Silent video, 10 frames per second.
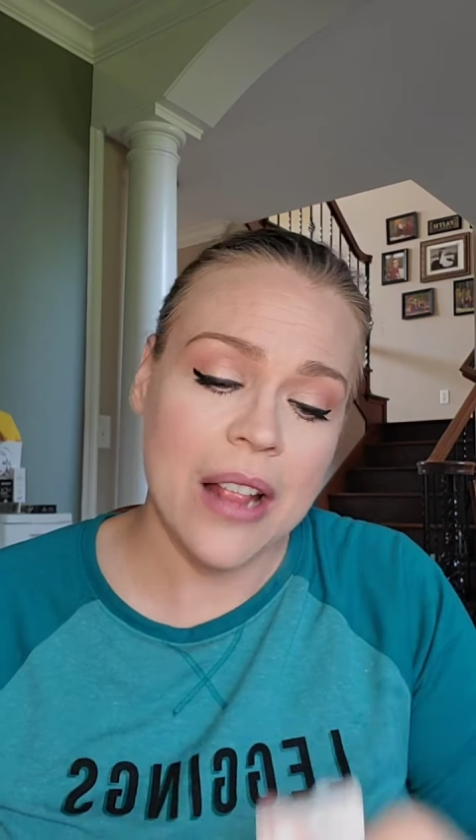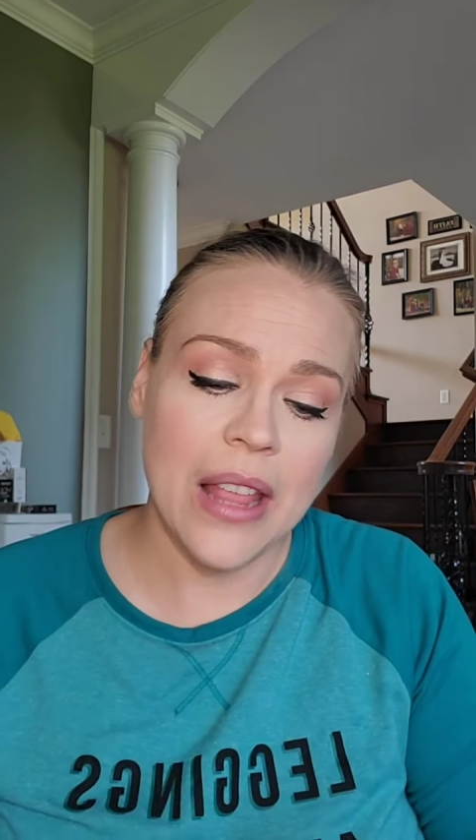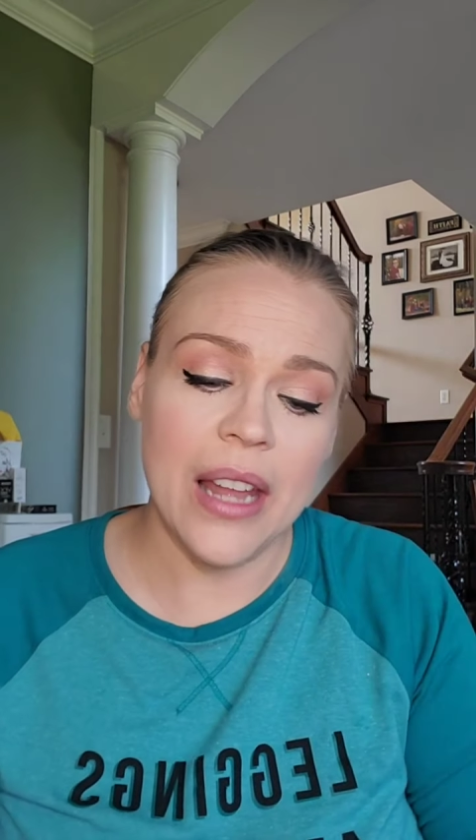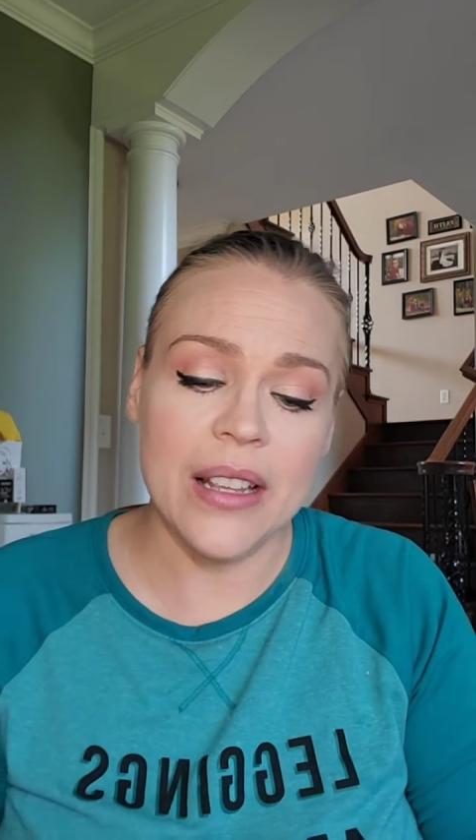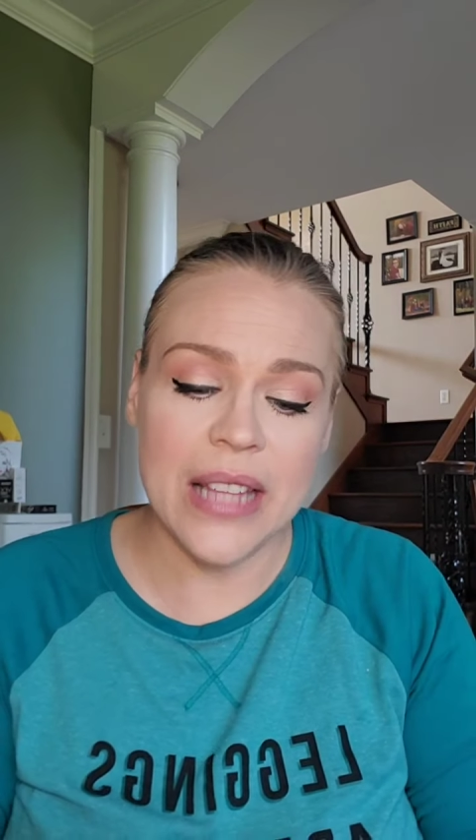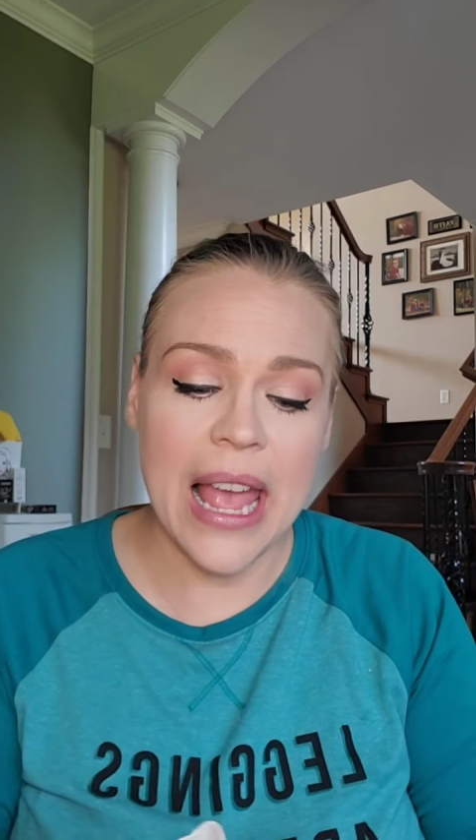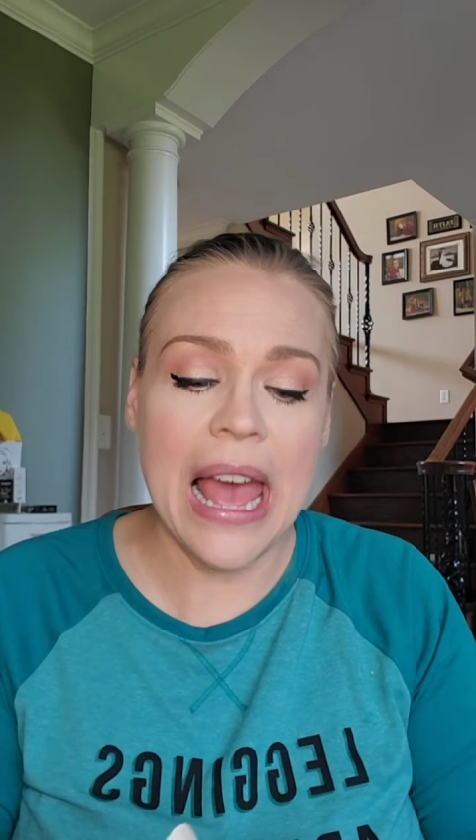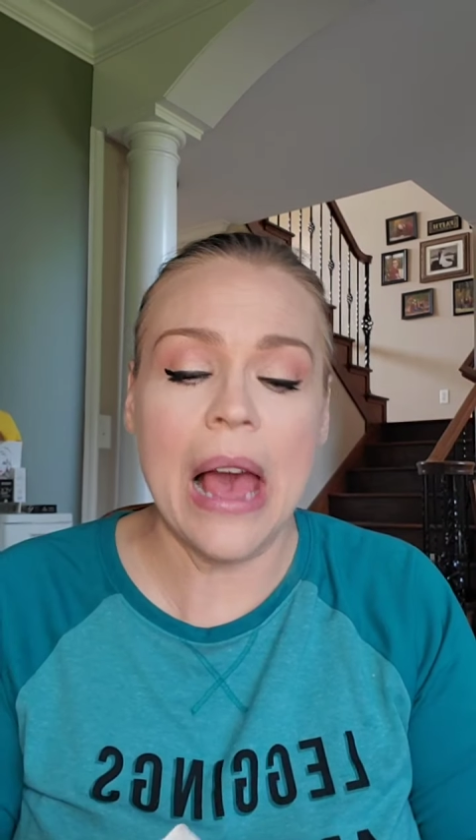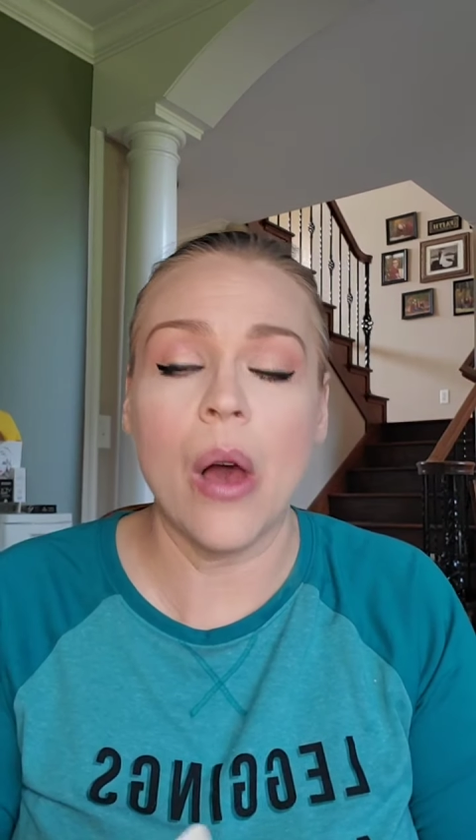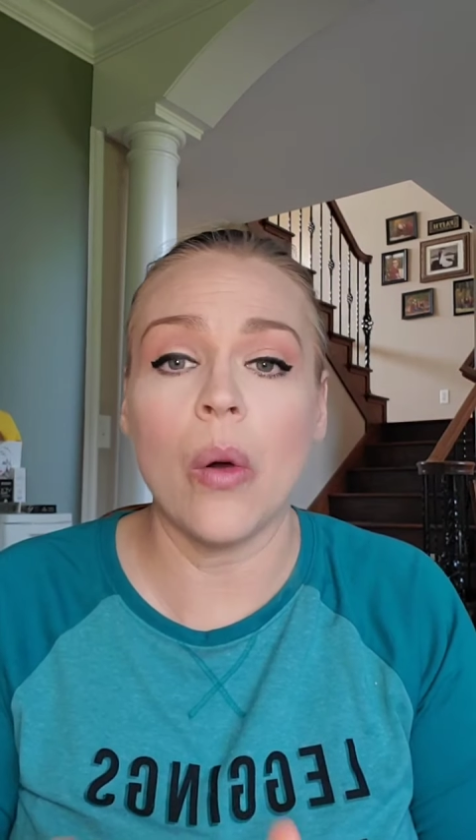That is
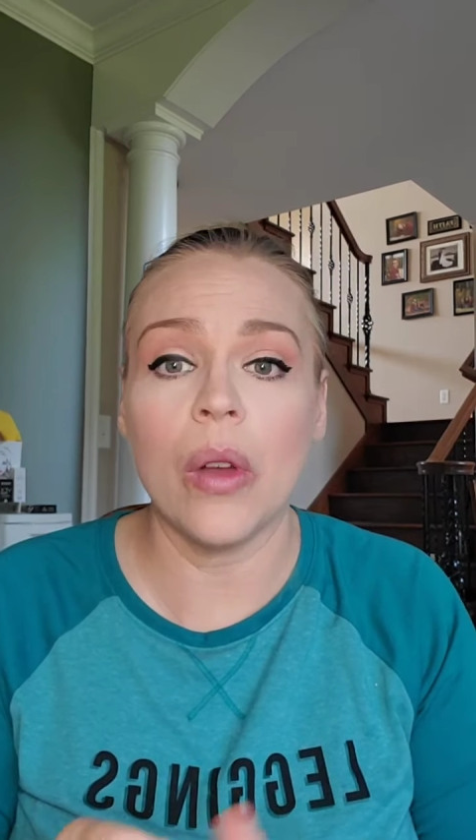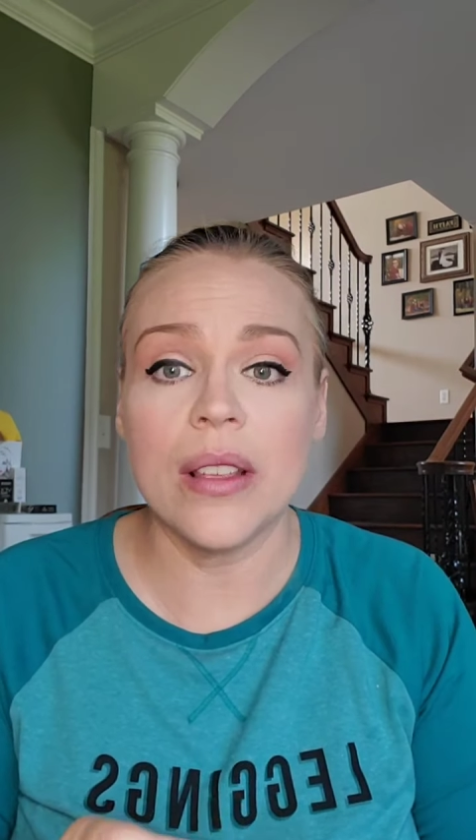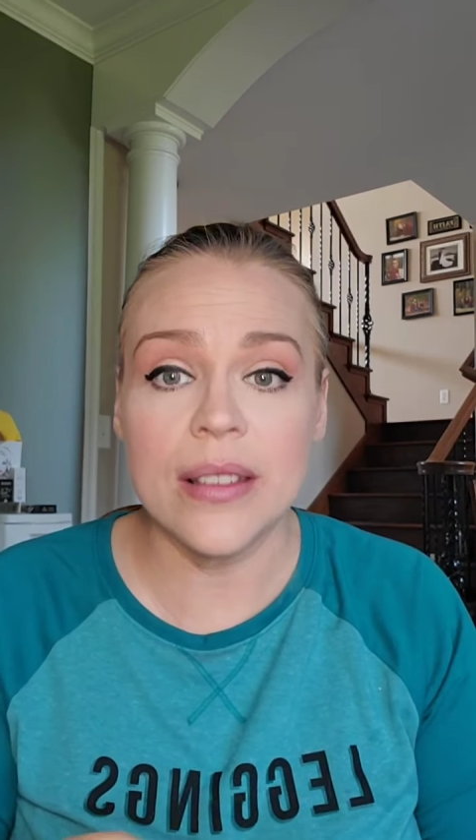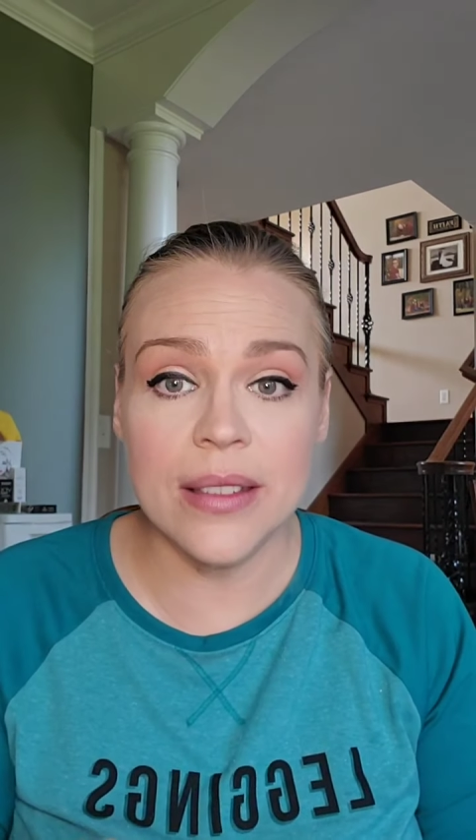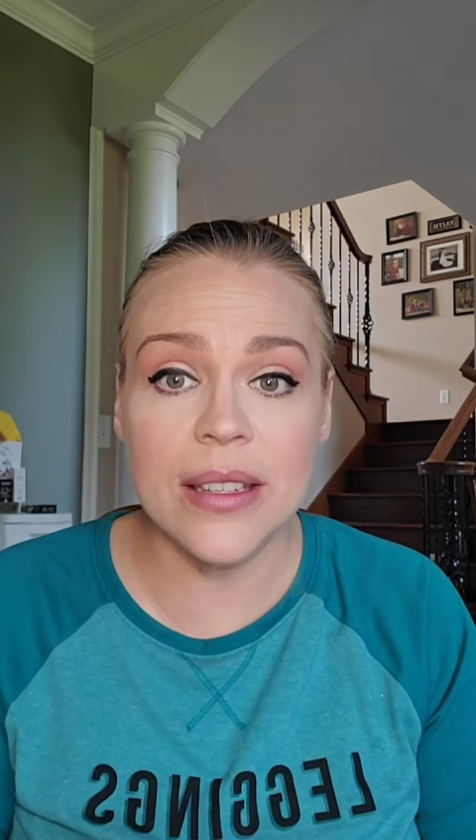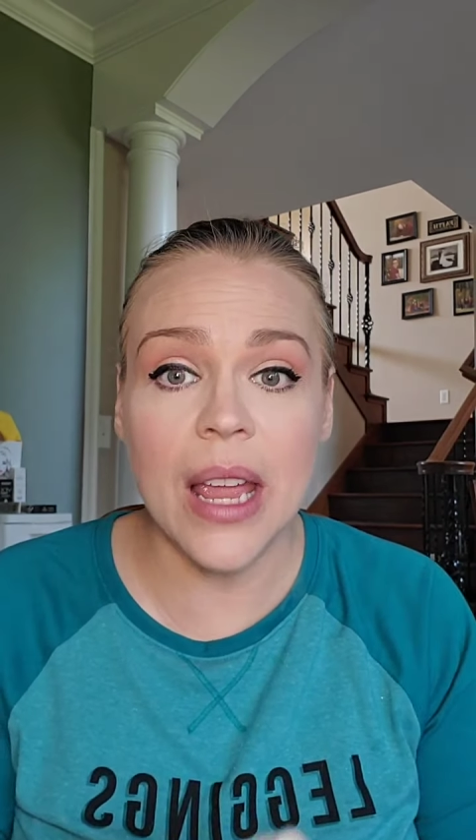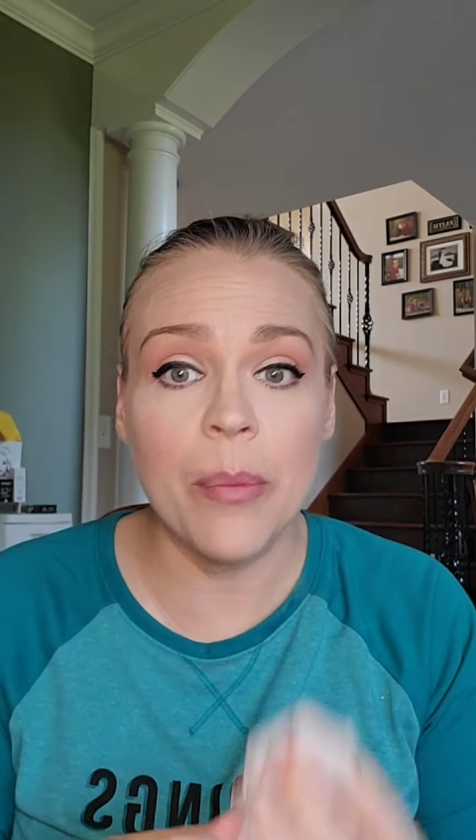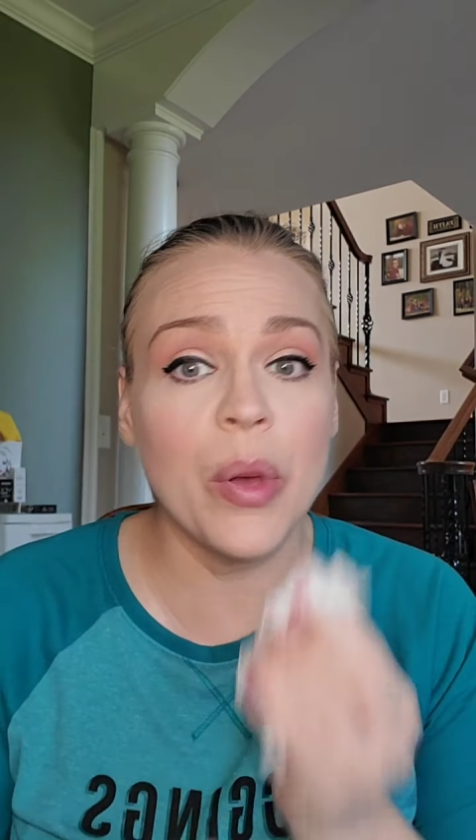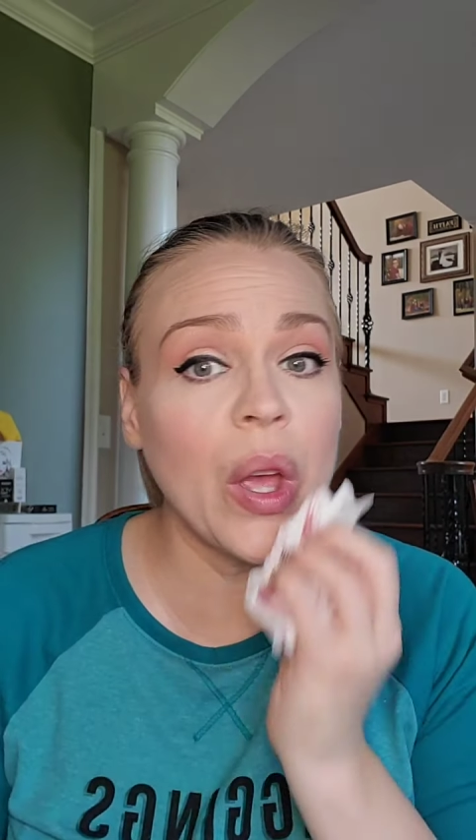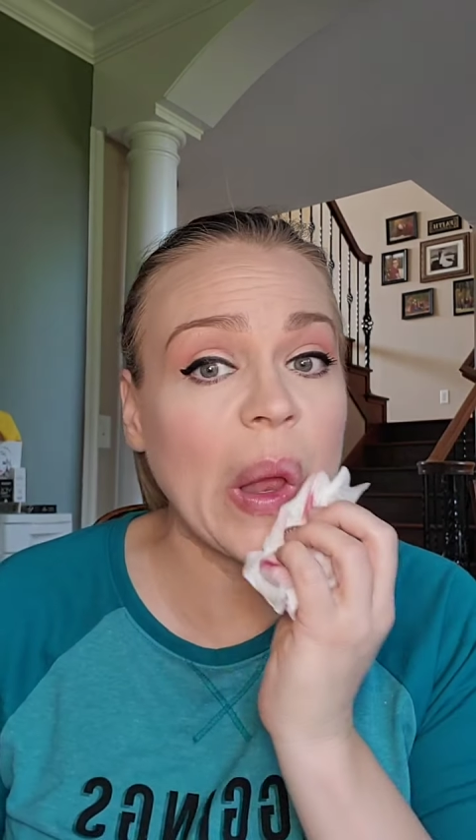how Stay
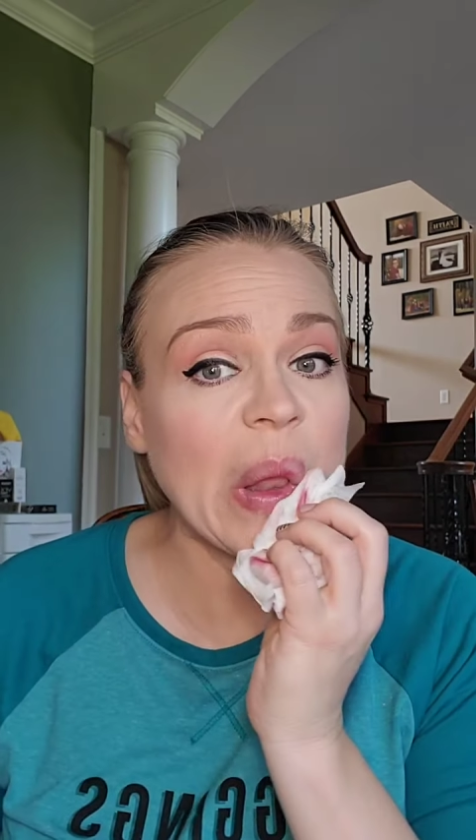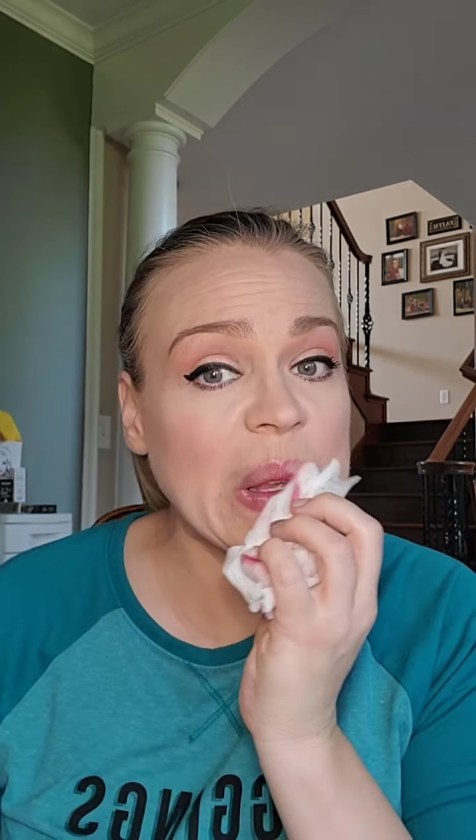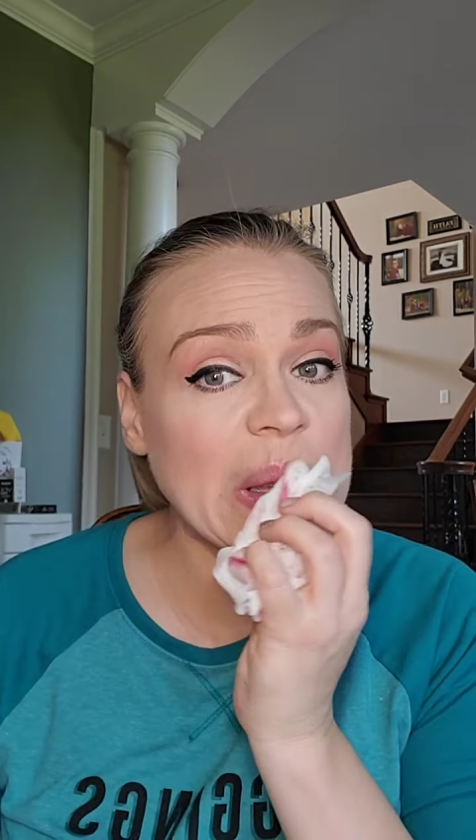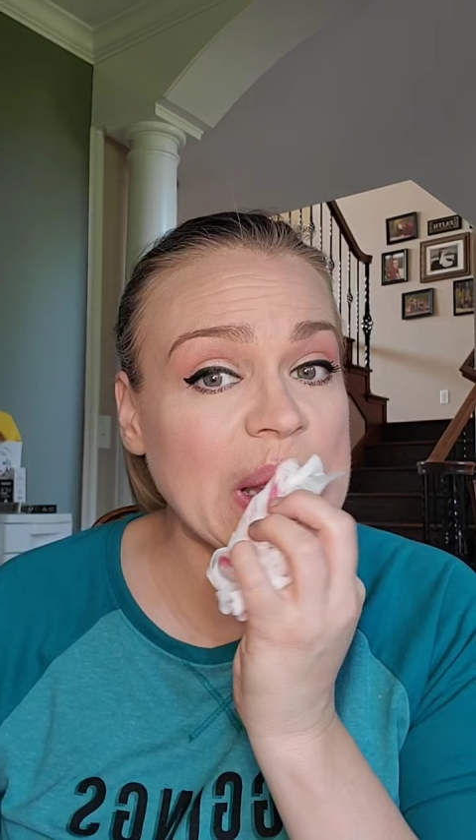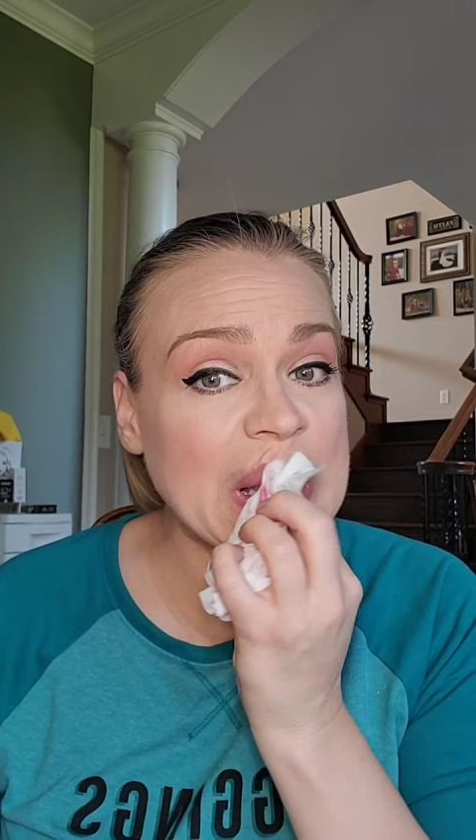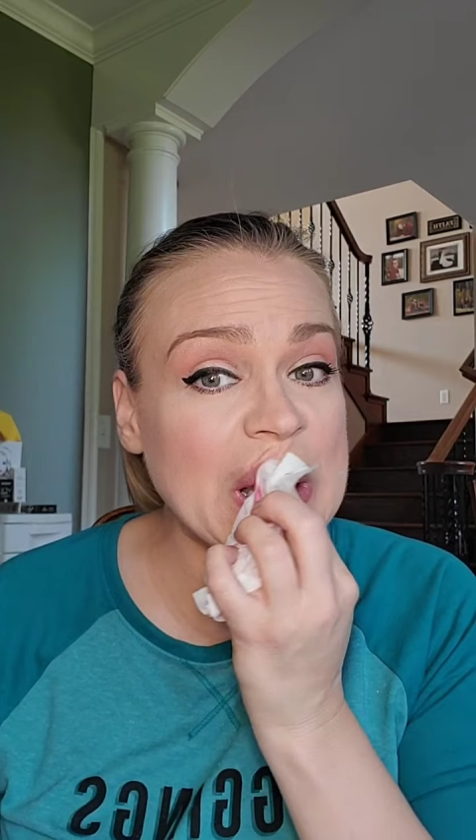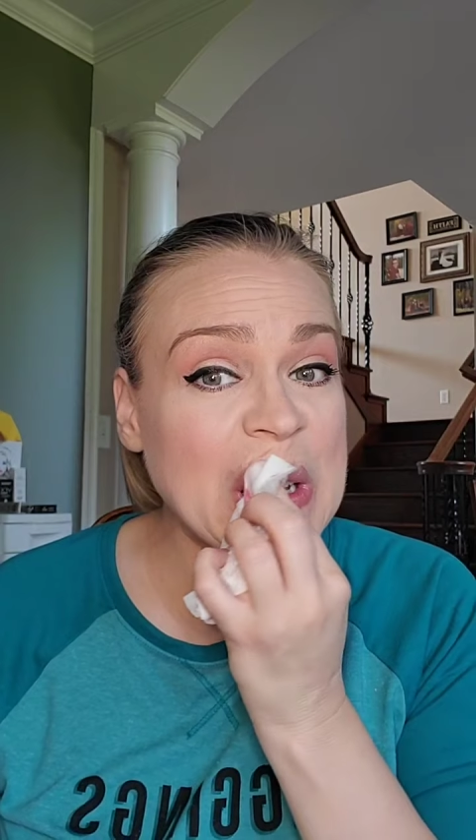Put this is.